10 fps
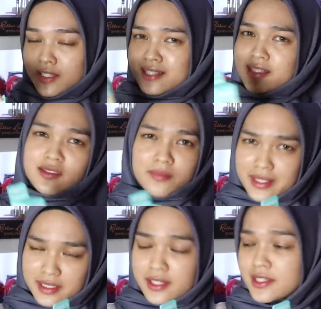size is
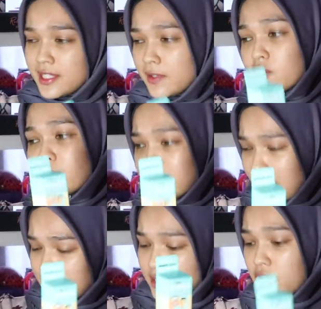basically the same, cuma
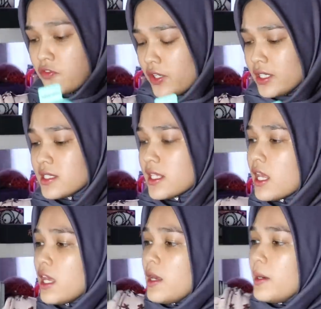size difference.